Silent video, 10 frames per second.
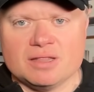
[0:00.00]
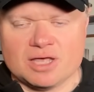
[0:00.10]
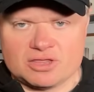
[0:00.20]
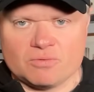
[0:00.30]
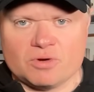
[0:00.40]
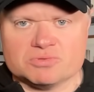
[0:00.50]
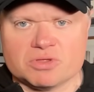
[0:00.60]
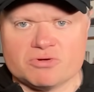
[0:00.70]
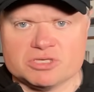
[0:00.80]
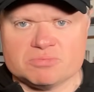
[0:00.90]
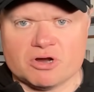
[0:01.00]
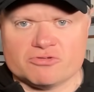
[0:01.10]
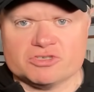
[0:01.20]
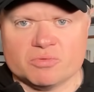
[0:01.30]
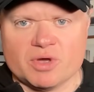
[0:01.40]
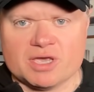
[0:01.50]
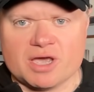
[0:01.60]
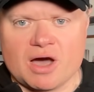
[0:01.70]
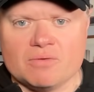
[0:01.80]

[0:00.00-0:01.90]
like there was with Chris Partridge a week ago?